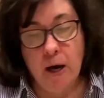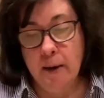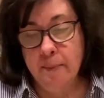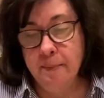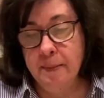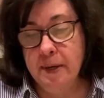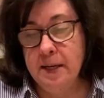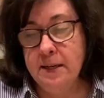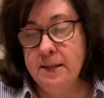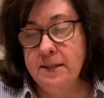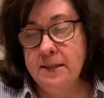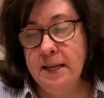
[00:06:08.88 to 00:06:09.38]
I'm
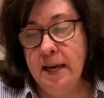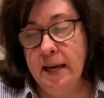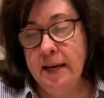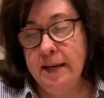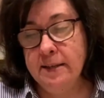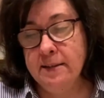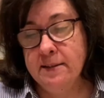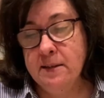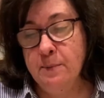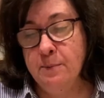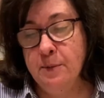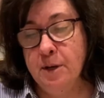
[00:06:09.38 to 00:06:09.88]
gonna take
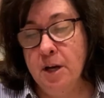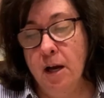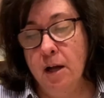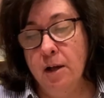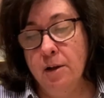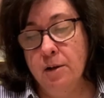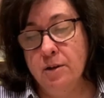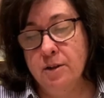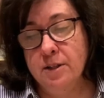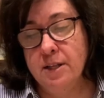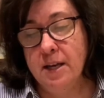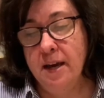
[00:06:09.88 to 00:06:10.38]
some
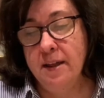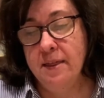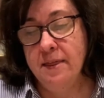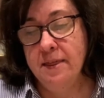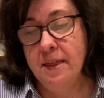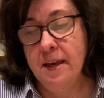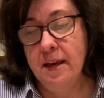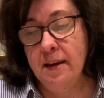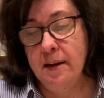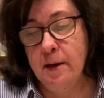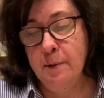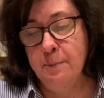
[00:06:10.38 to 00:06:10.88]
colors. I think